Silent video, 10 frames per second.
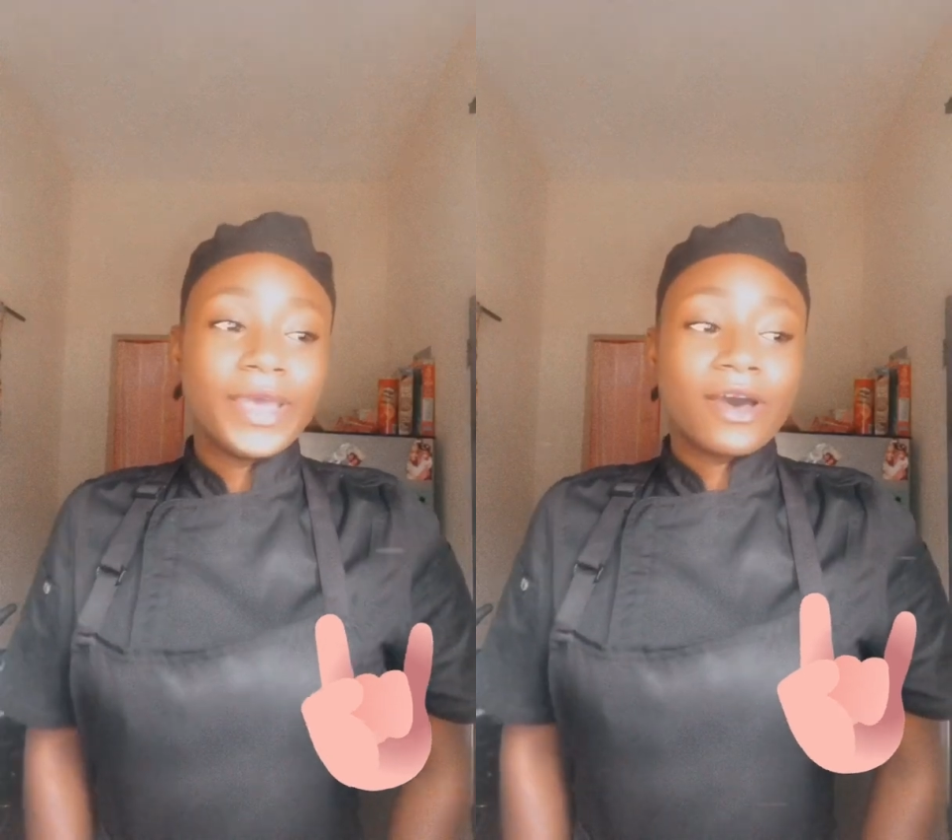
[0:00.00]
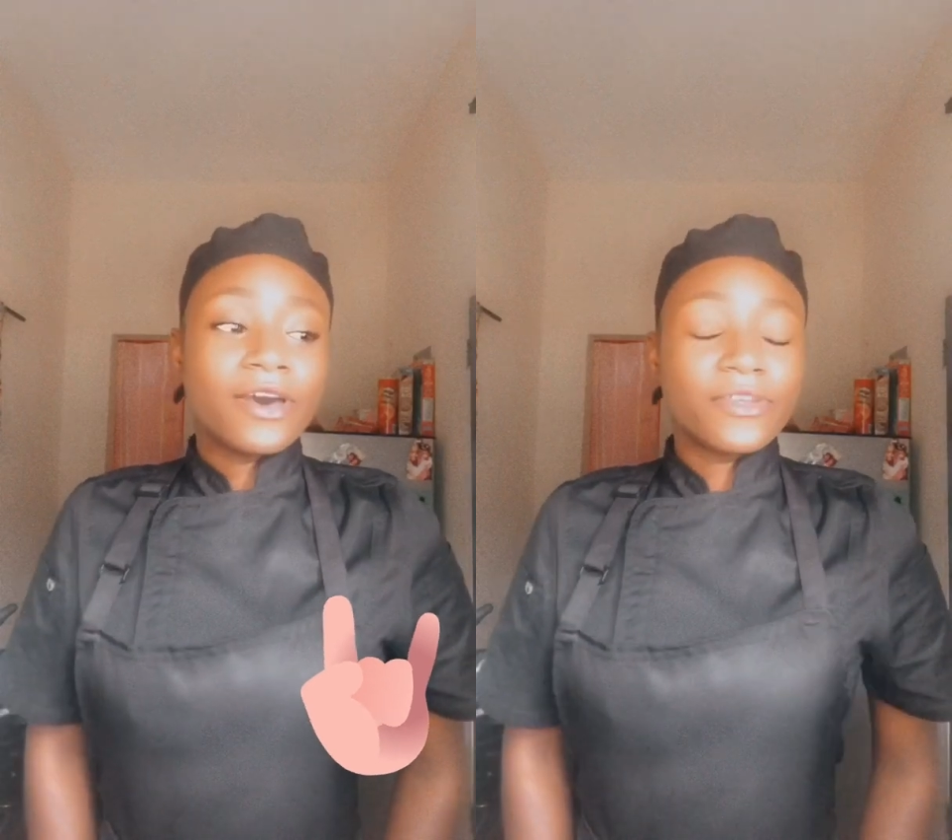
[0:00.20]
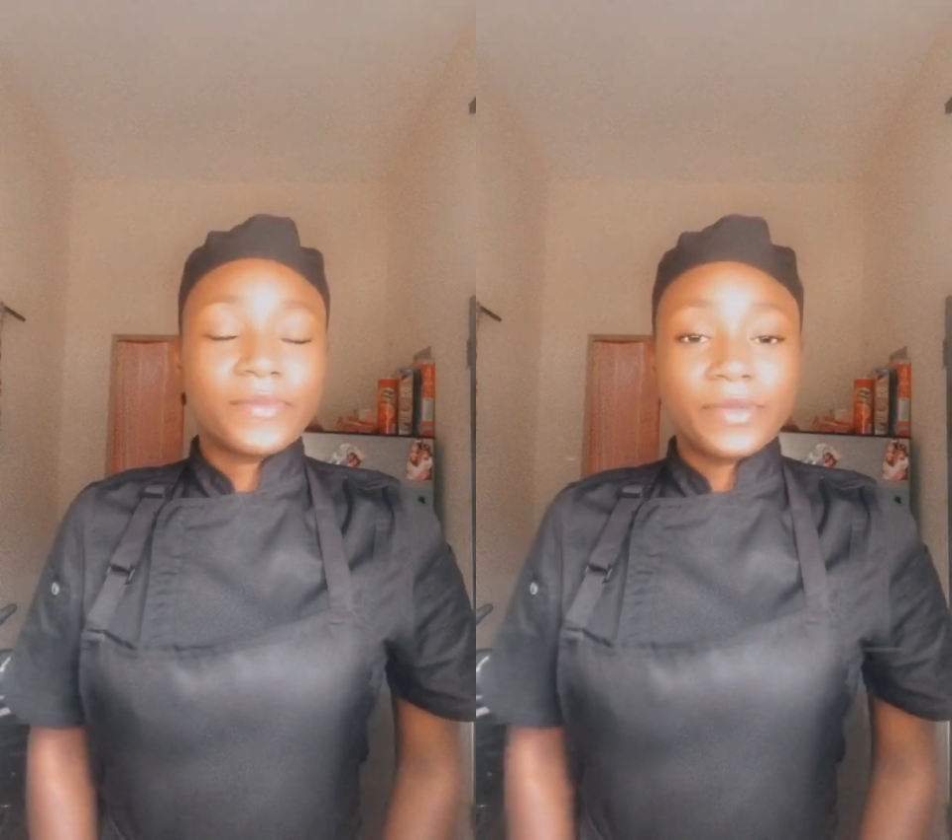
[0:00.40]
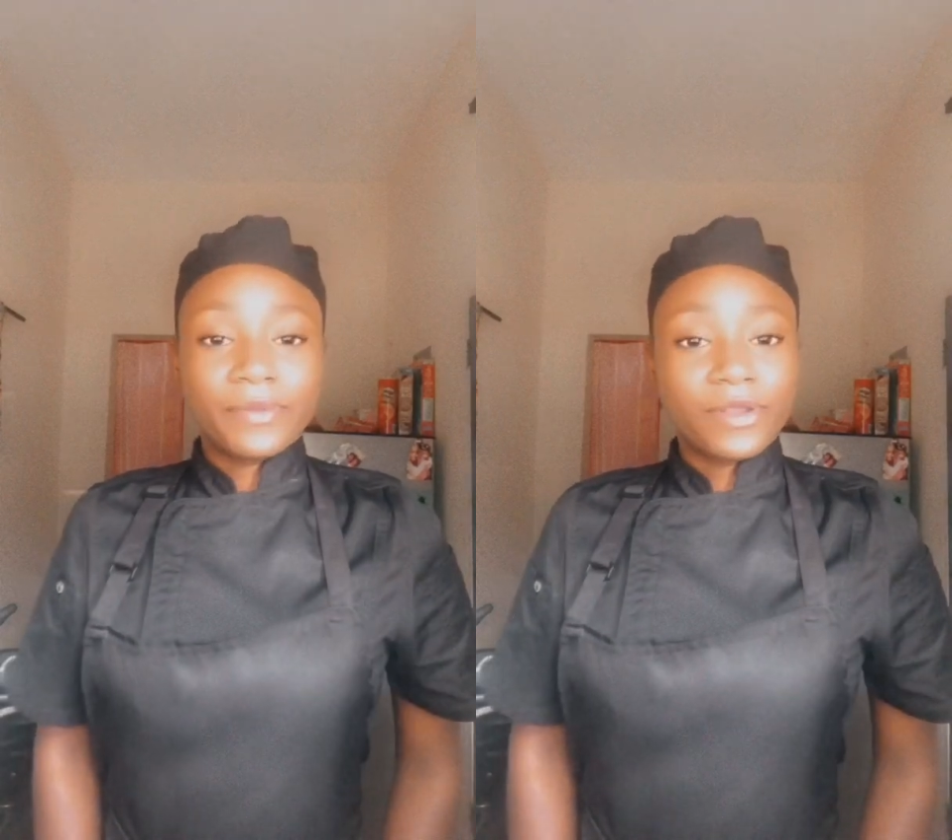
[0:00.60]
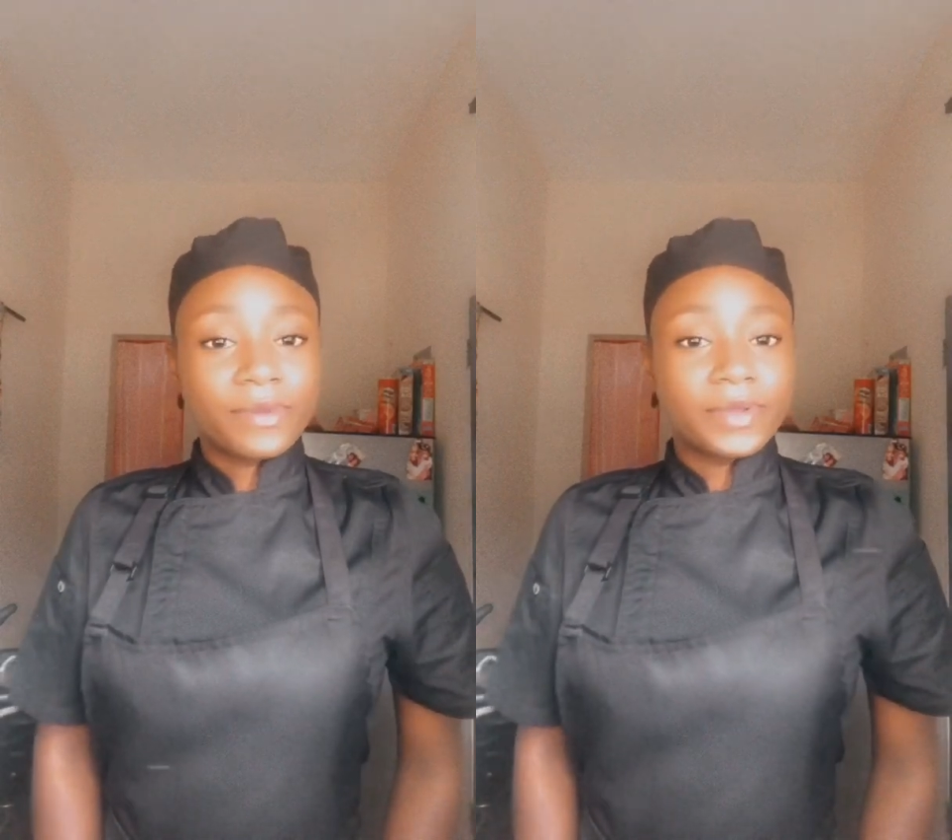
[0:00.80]
other people
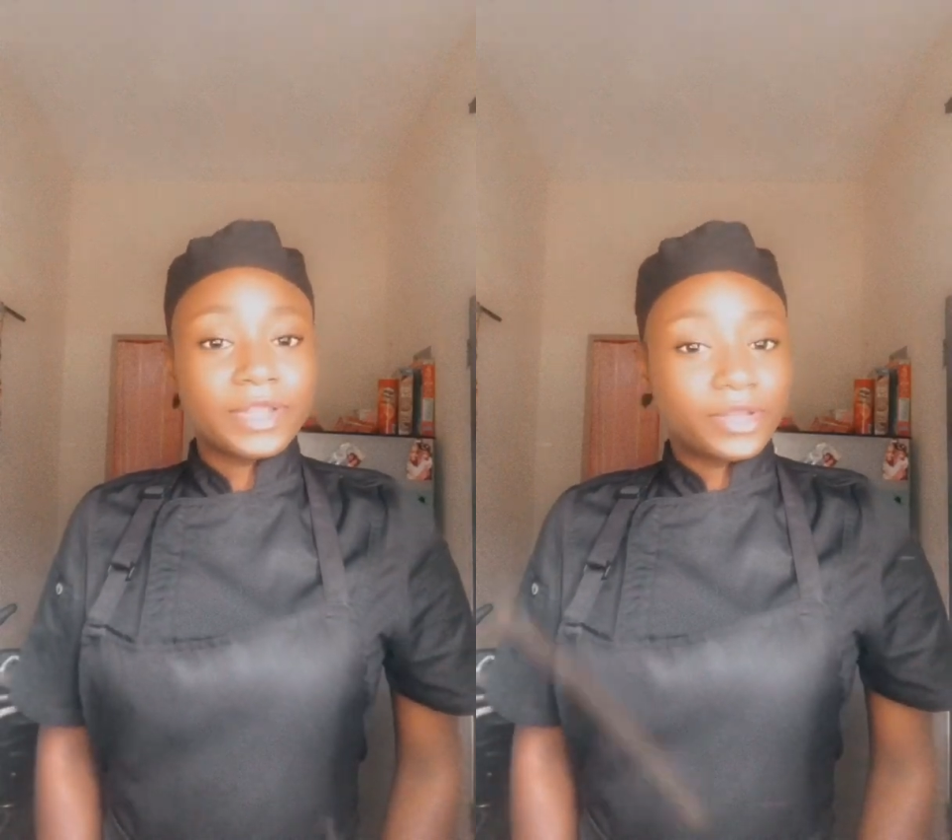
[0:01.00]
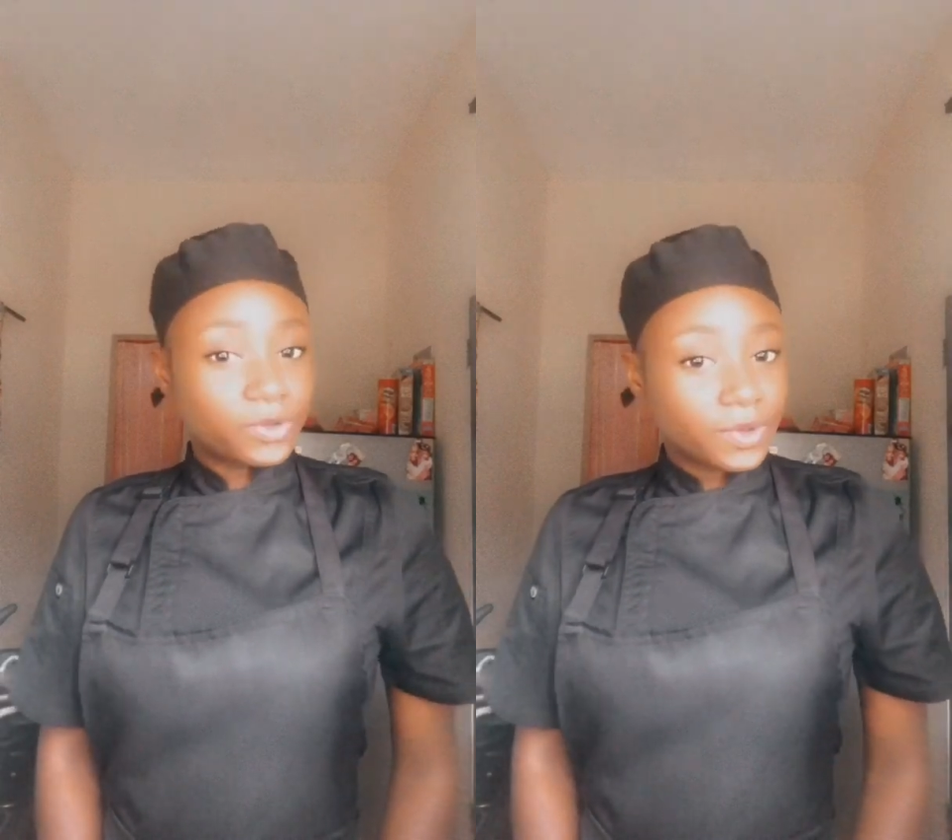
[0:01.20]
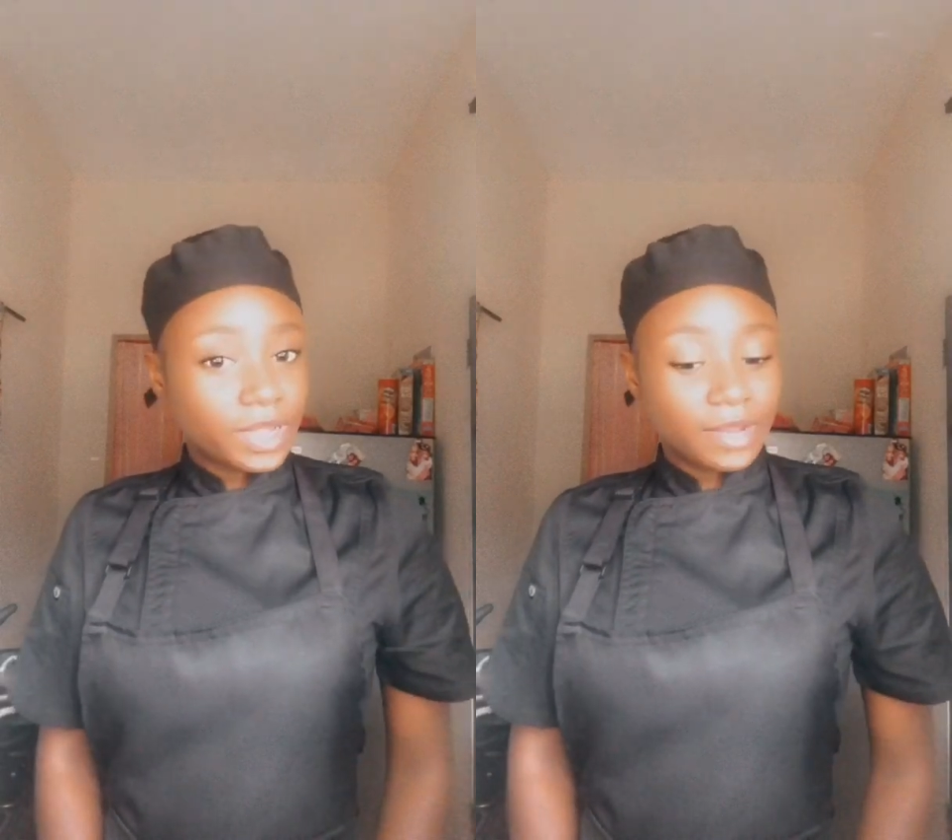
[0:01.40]
normally do it,